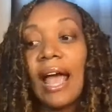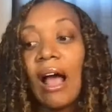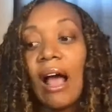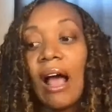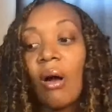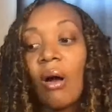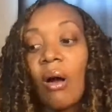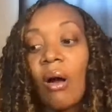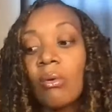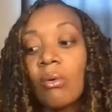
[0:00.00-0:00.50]

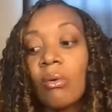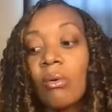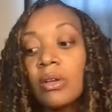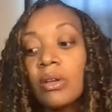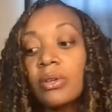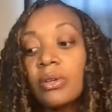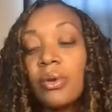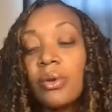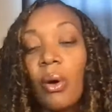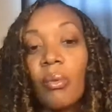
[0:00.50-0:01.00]
and
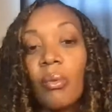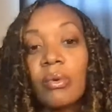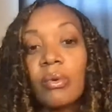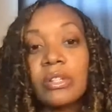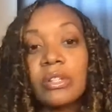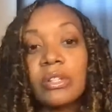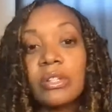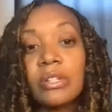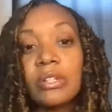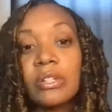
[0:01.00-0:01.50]
how,
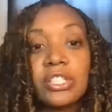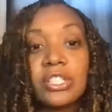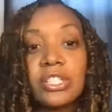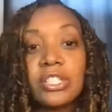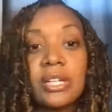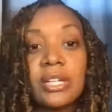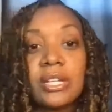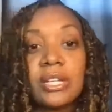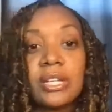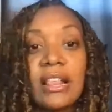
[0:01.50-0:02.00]

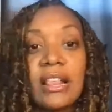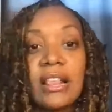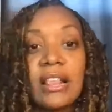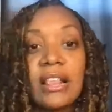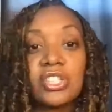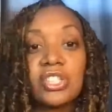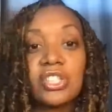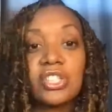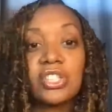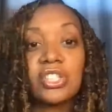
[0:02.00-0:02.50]

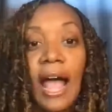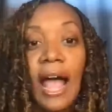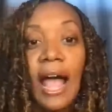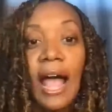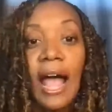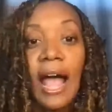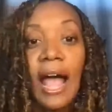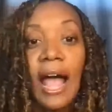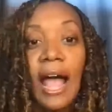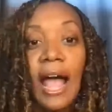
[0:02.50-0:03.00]
rejection as
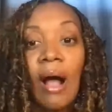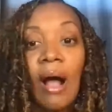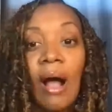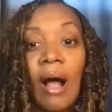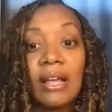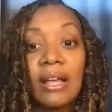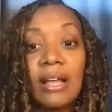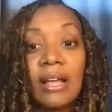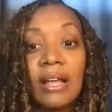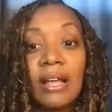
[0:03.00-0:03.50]
a
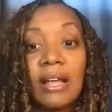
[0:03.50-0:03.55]
child,